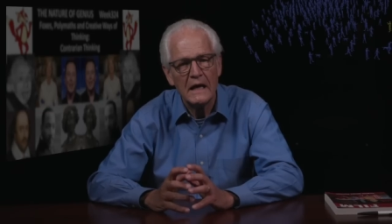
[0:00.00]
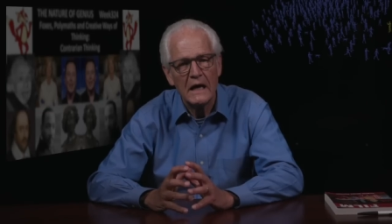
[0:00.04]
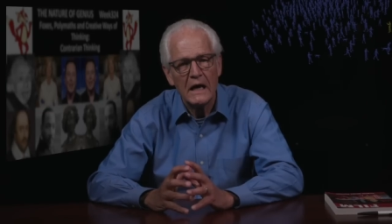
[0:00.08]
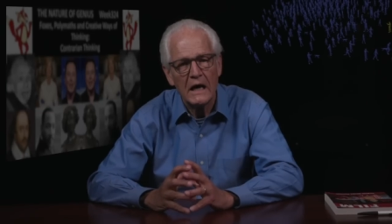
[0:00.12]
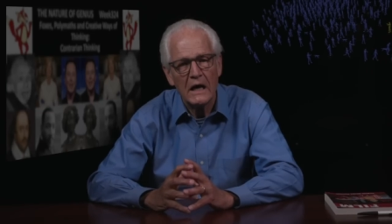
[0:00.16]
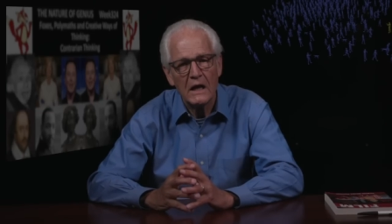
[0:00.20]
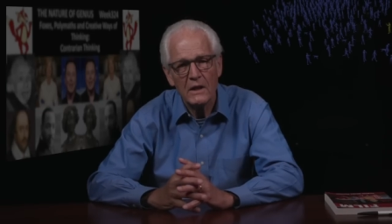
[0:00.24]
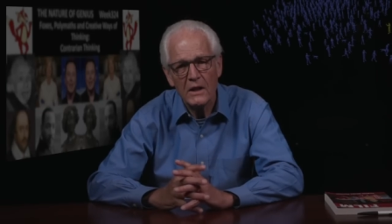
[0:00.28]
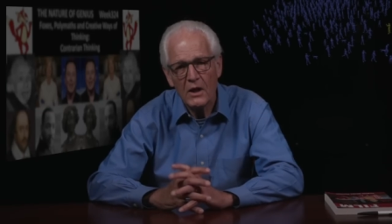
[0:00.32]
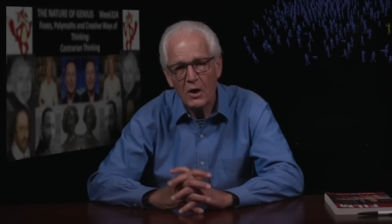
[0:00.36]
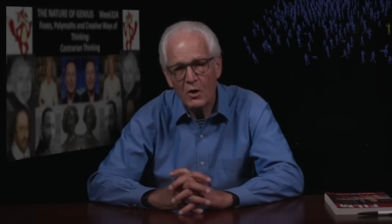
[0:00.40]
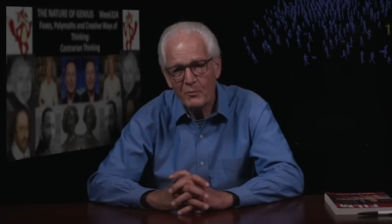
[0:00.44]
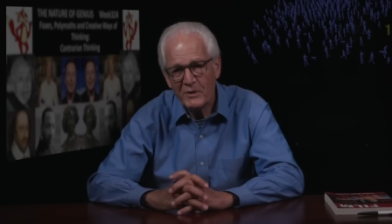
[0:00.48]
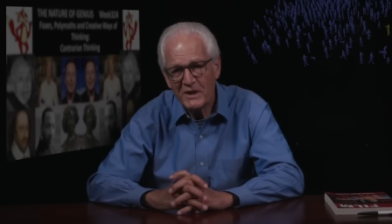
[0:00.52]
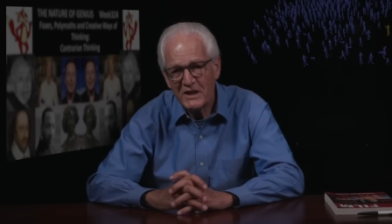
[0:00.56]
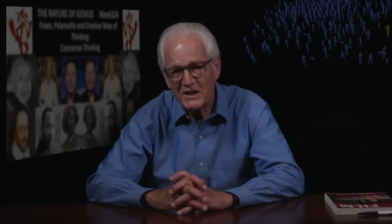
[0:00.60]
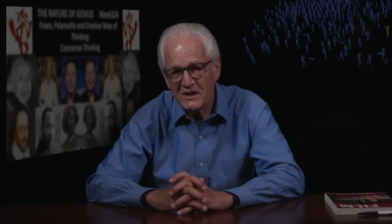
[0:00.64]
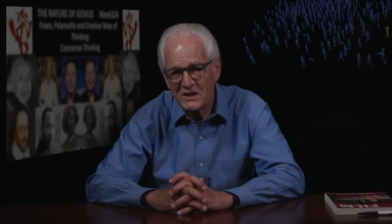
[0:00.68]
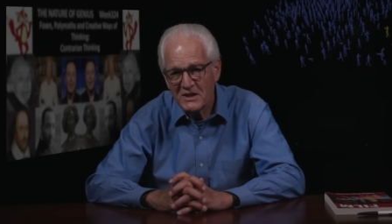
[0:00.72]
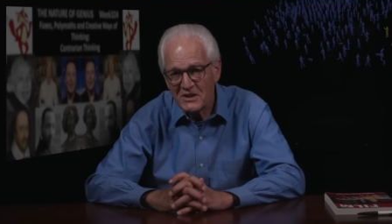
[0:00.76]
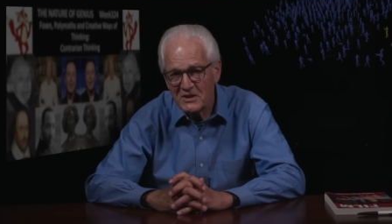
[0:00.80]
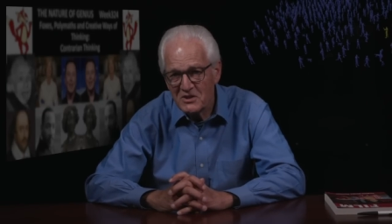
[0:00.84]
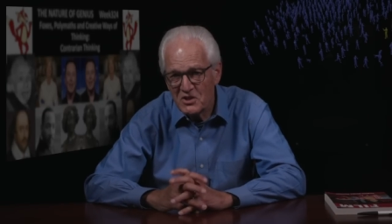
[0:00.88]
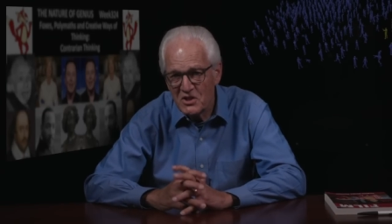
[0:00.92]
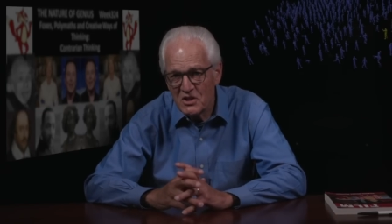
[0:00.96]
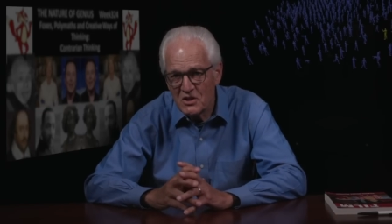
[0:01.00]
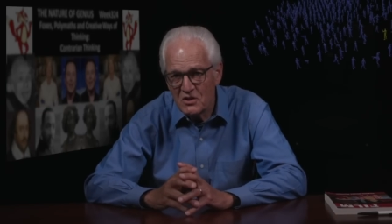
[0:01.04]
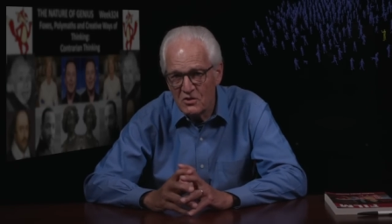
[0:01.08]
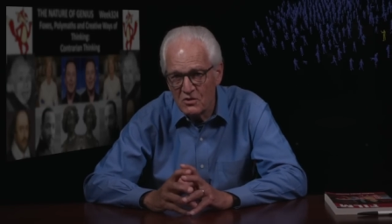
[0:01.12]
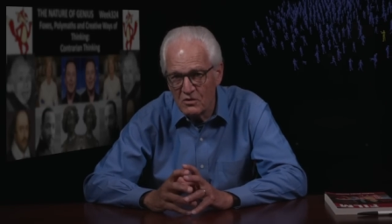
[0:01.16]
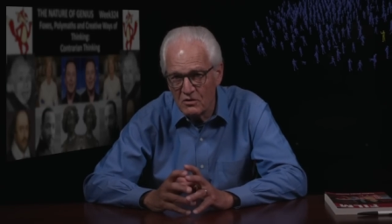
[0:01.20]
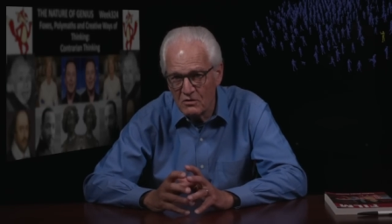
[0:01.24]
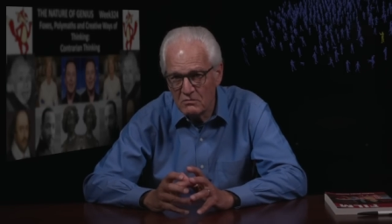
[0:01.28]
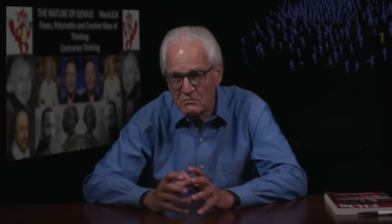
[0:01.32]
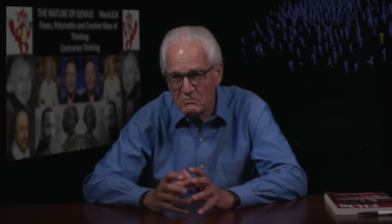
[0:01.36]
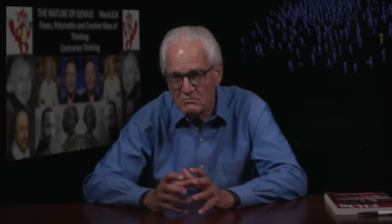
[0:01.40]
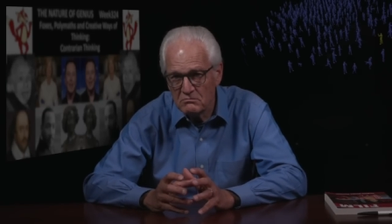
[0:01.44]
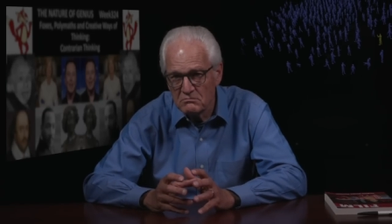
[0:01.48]
Allow me to
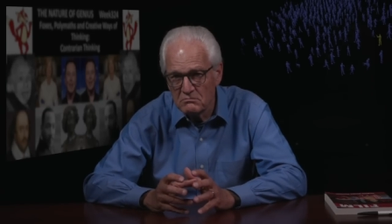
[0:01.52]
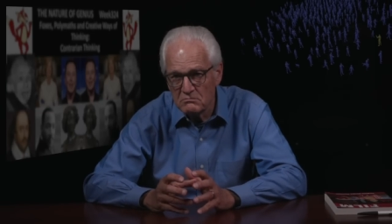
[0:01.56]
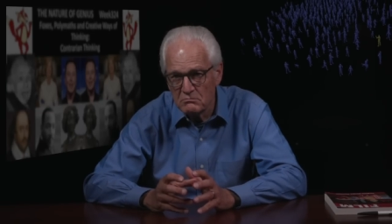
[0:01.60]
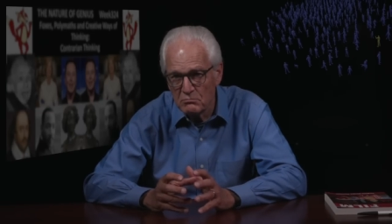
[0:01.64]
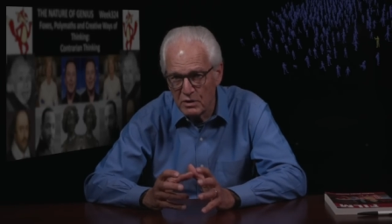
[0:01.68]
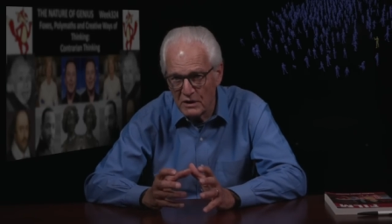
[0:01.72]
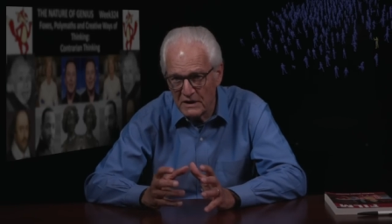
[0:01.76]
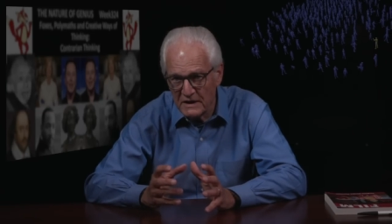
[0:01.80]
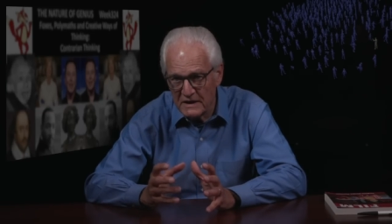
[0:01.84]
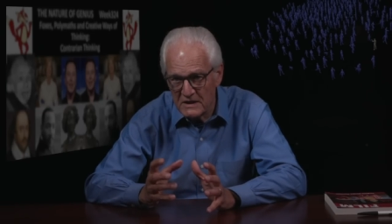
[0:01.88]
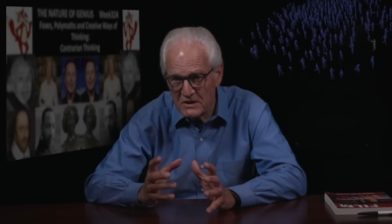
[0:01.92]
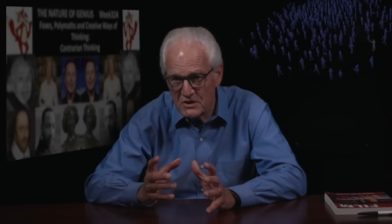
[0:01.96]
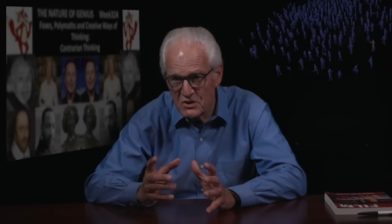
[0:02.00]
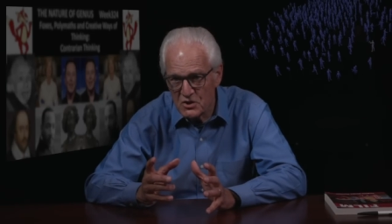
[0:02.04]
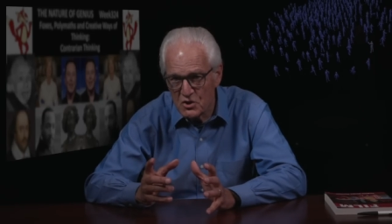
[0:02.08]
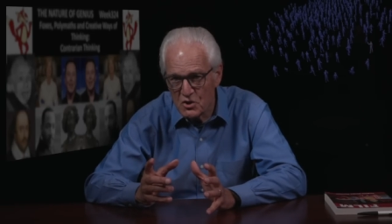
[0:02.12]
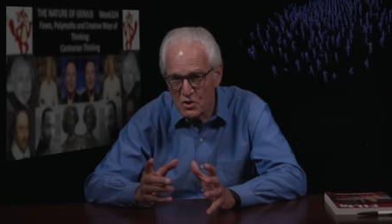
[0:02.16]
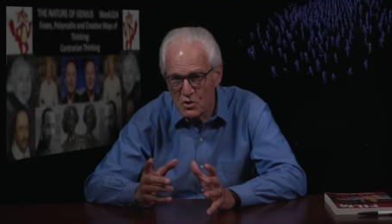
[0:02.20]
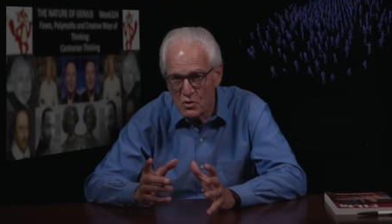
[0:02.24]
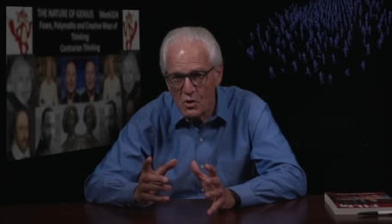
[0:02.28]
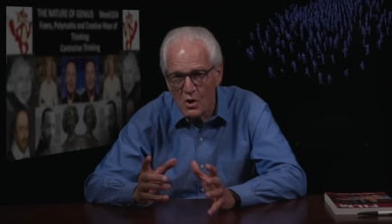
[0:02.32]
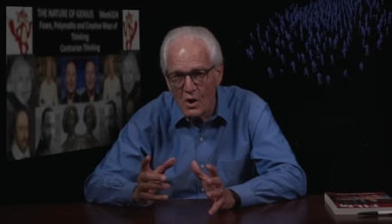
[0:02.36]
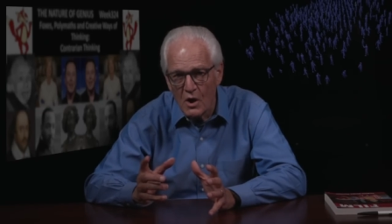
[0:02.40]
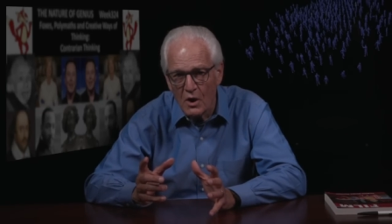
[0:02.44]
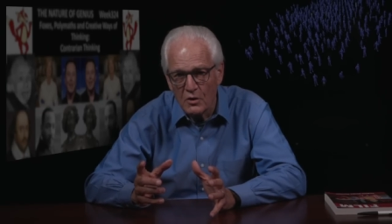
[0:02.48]
continue, please, to,